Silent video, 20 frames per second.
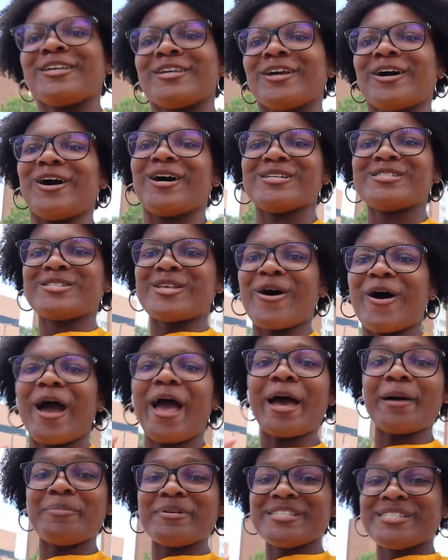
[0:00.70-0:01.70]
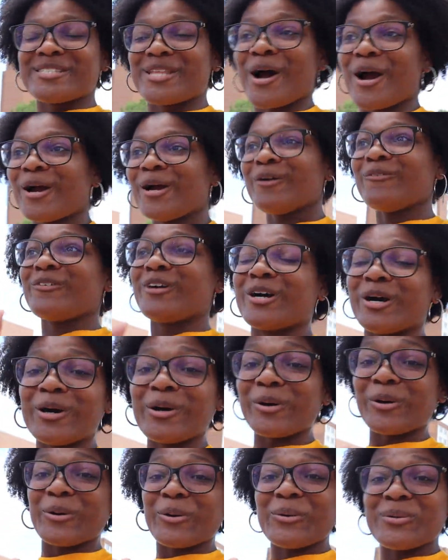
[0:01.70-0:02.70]
Y'all, so happy start of
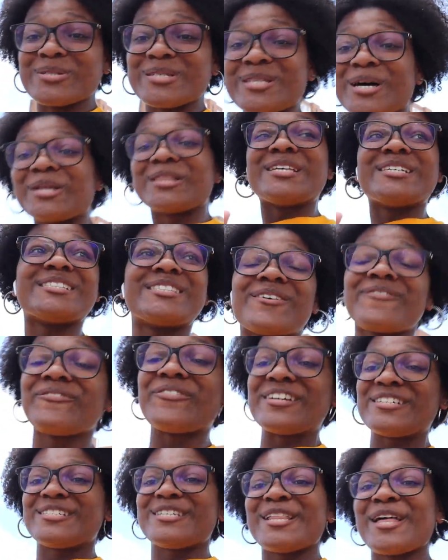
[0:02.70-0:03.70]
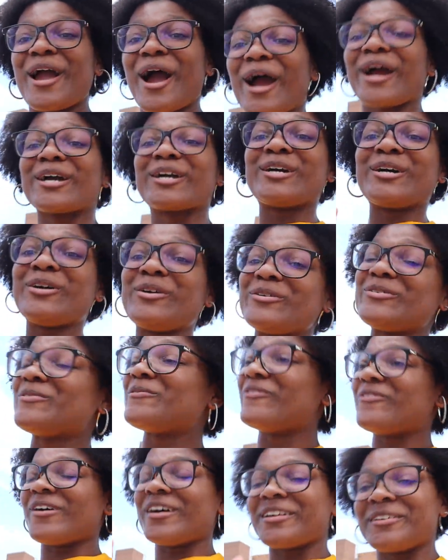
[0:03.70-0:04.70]
Goo. So this is officially our Goo.
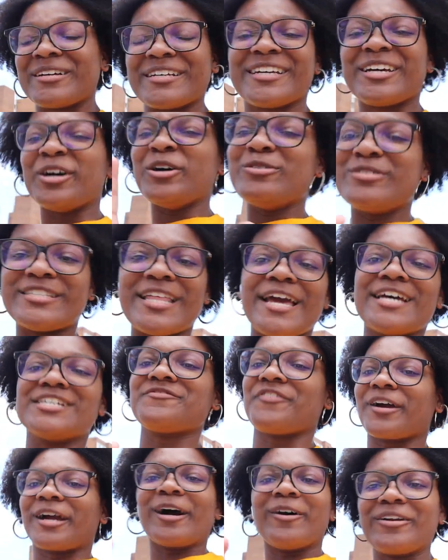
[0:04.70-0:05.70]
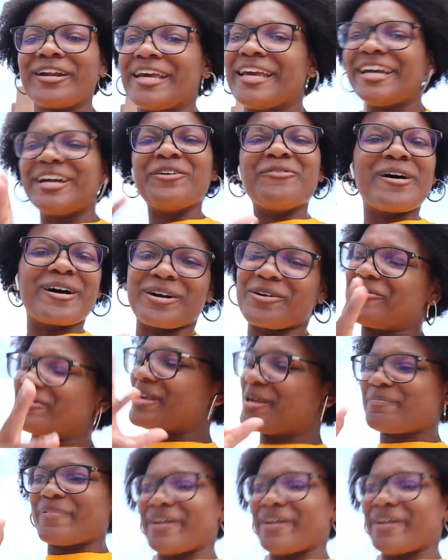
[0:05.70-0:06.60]
Goo stands for Golden Eagle Welcome Week,